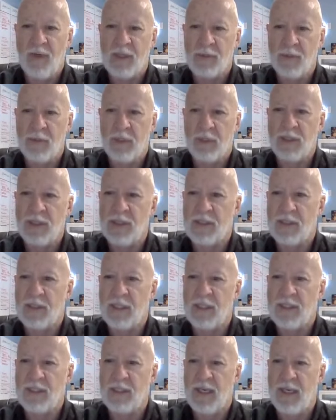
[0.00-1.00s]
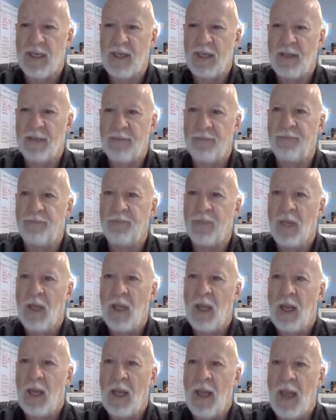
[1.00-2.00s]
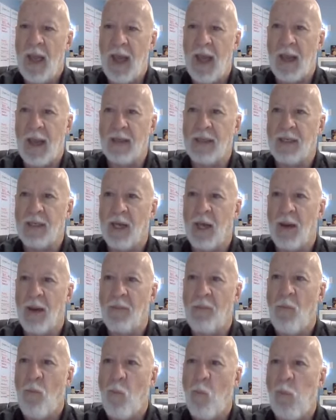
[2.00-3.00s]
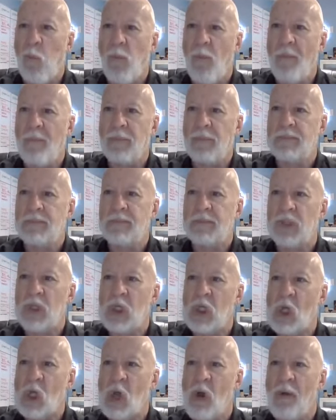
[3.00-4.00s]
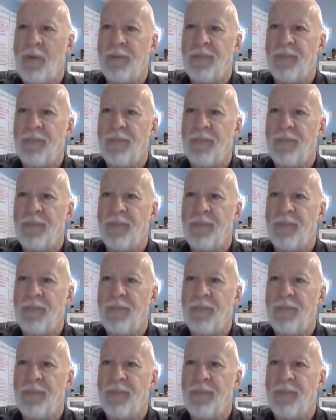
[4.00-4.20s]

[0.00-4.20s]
Facebook just doesn't get it. And, um, oh,